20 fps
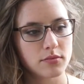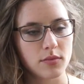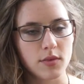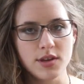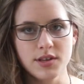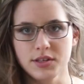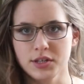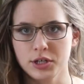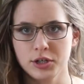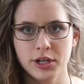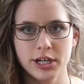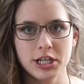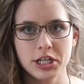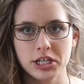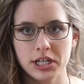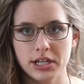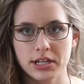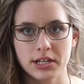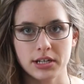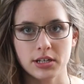is a
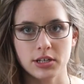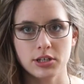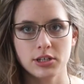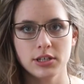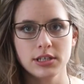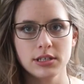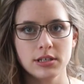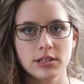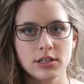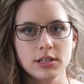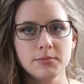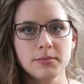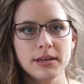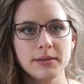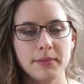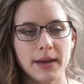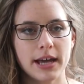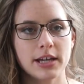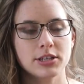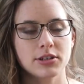Christian, and just my
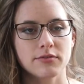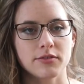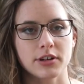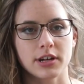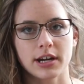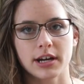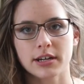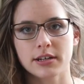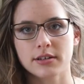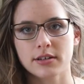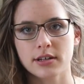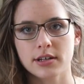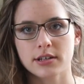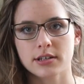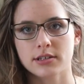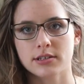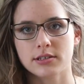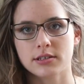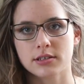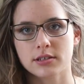passion for God
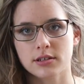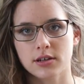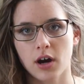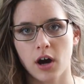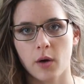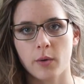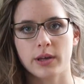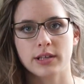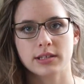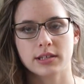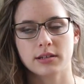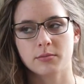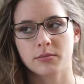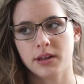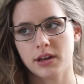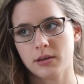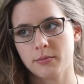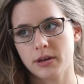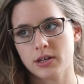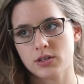is always going to
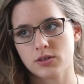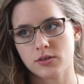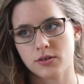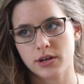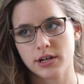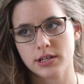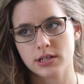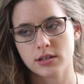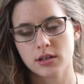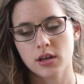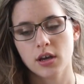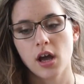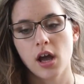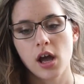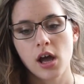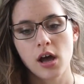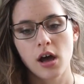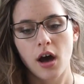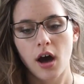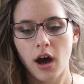bleed into my stories.
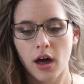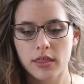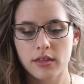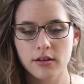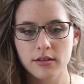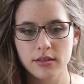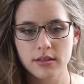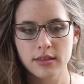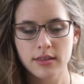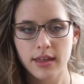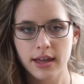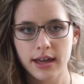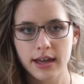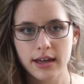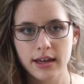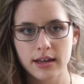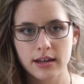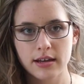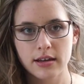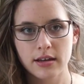Other than
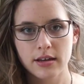that,